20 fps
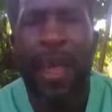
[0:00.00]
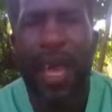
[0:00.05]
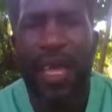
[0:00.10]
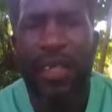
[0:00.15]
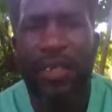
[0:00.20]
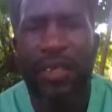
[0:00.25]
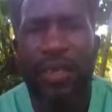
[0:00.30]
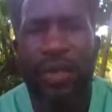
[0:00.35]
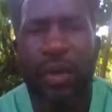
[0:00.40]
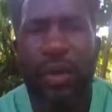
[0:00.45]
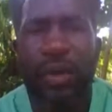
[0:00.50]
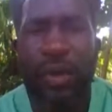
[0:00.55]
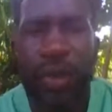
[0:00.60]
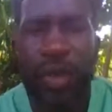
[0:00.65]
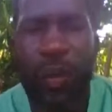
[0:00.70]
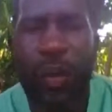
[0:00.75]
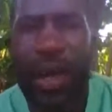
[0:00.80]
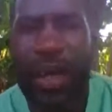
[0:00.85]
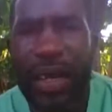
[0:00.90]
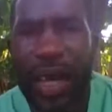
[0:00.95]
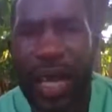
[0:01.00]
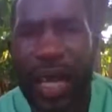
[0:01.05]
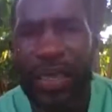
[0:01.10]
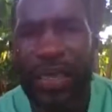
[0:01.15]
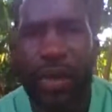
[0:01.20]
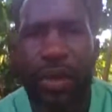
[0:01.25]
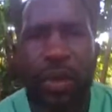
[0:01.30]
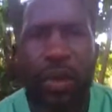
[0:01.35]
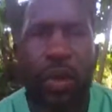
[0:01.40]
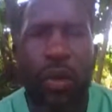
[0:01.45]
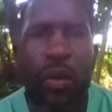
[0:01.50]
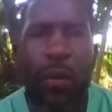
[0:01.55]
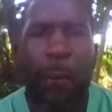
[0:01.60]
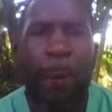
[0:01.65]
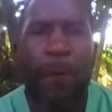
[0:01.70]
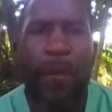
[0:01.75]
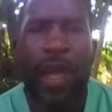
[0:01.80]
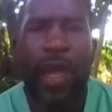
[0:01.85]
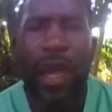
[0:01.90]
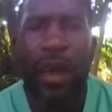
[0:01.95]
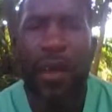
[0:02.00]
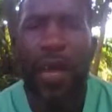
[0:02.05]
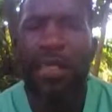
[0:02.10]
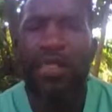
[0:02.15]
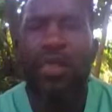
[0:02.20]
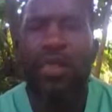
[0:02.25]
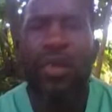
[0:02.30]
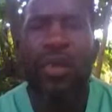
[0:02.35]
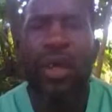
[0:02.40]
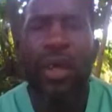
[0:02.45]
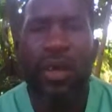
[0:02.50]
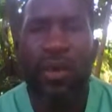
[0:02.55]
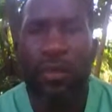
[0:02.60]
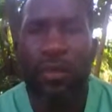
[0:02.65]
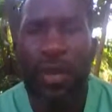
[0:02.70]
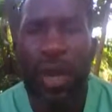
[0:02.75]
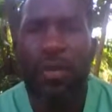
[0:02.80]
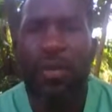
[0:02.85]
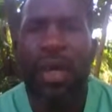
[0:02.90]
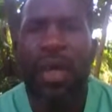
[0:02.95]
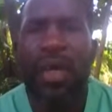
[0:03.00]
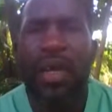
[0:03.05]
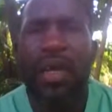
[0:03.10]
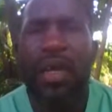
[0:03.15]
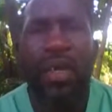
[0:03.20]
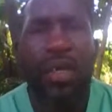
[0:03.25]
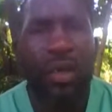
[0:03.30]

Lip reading: And so you are not alone. All right, so remember,